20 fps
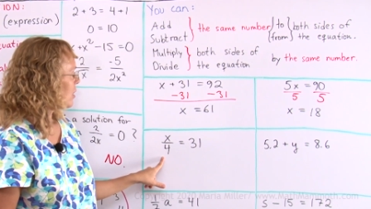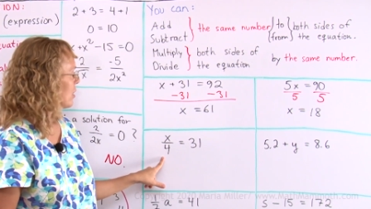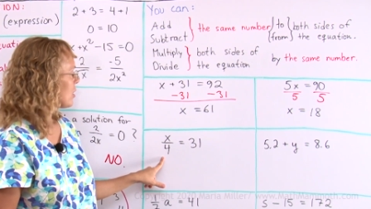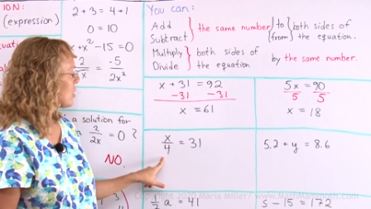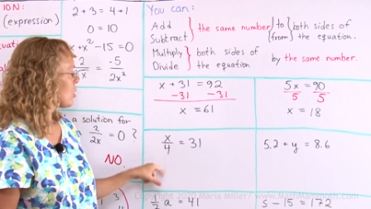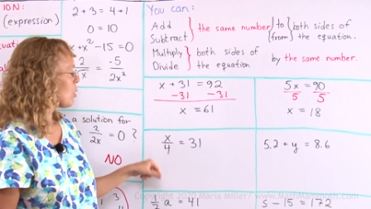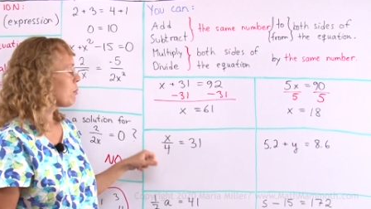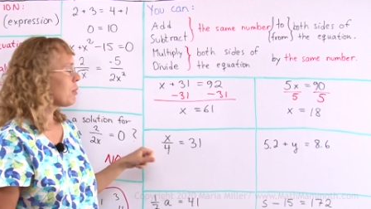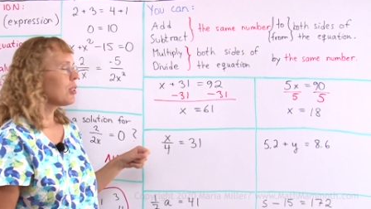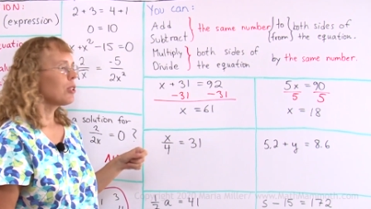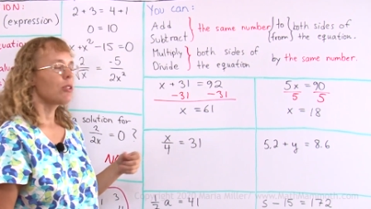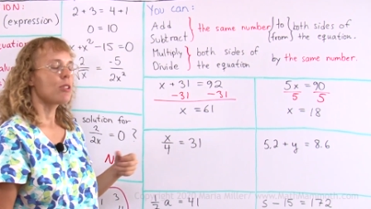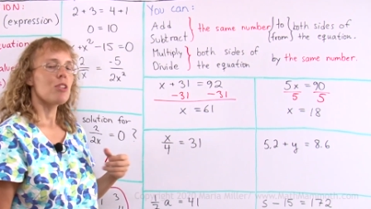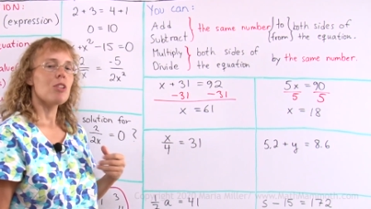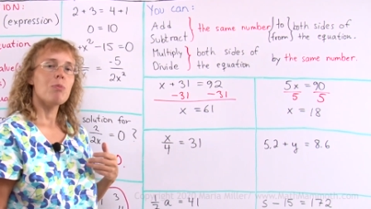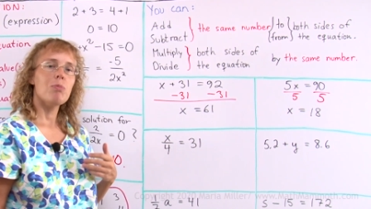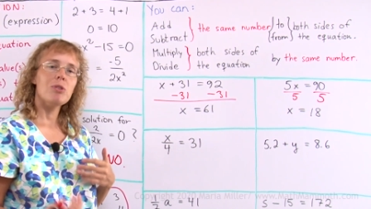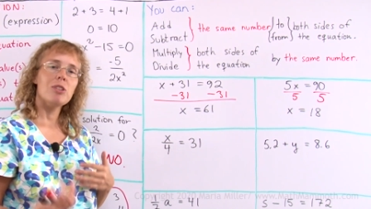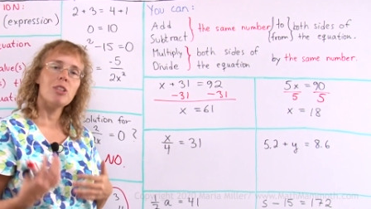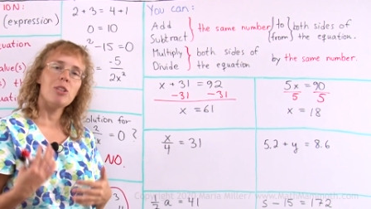So we use the
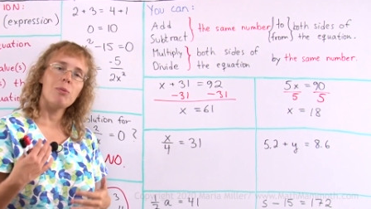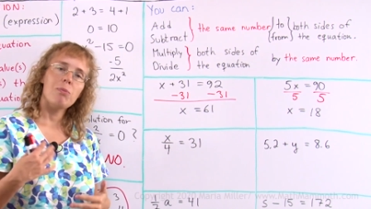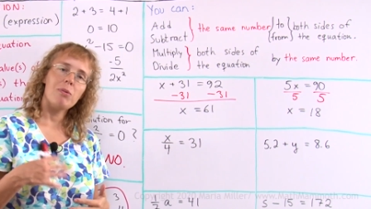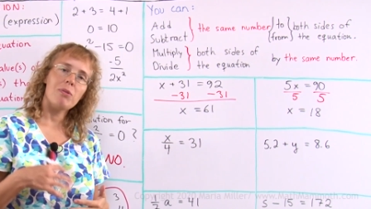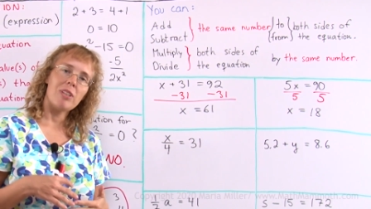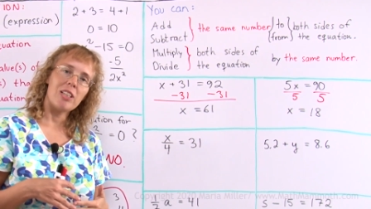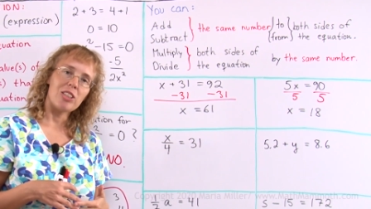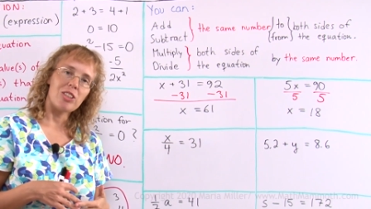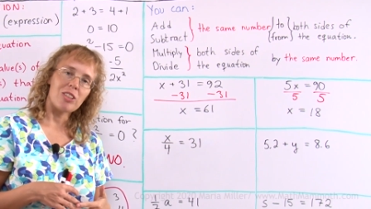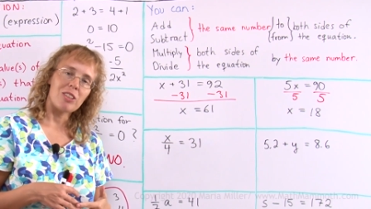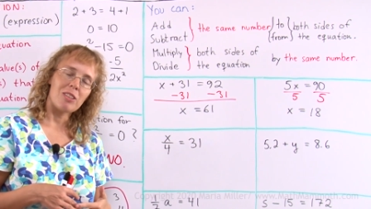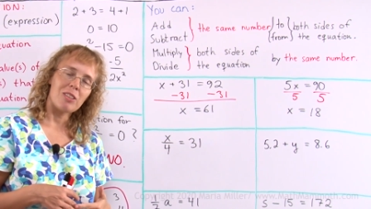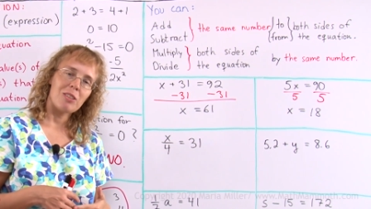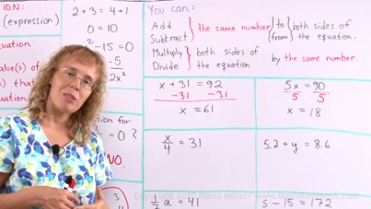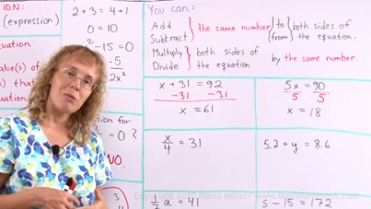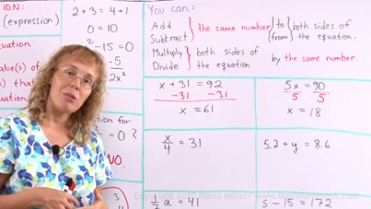opposite operation.